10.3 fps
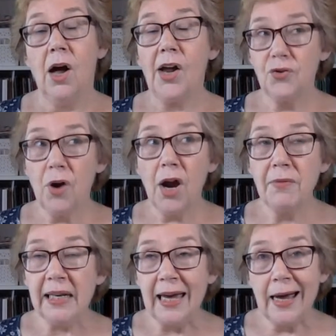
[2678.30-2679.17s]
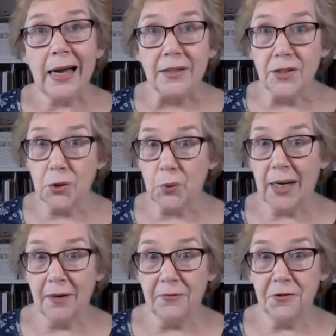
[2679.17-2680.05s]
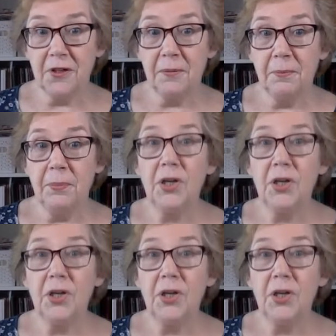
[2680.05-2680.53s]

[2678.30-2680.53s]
I try really hard to look after it